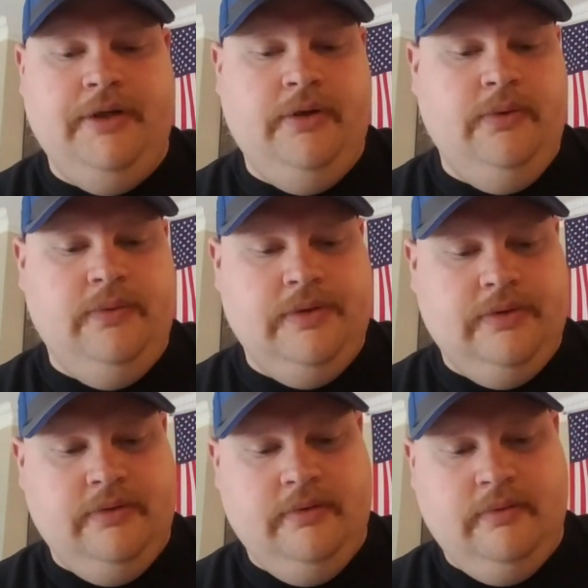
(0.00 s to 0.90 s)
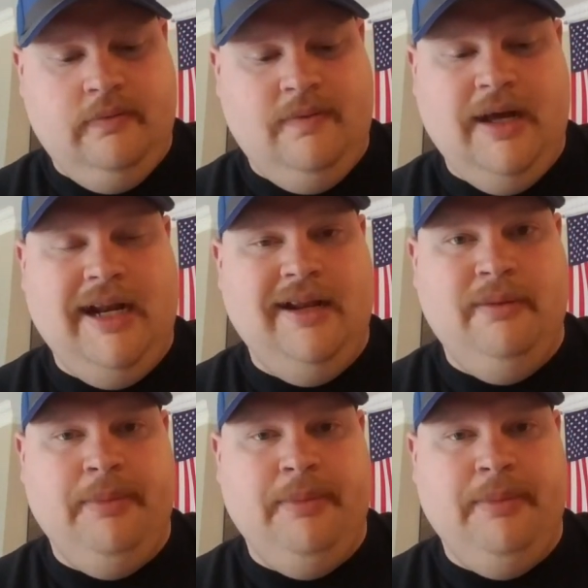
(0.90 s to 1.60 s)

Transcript: use right out of the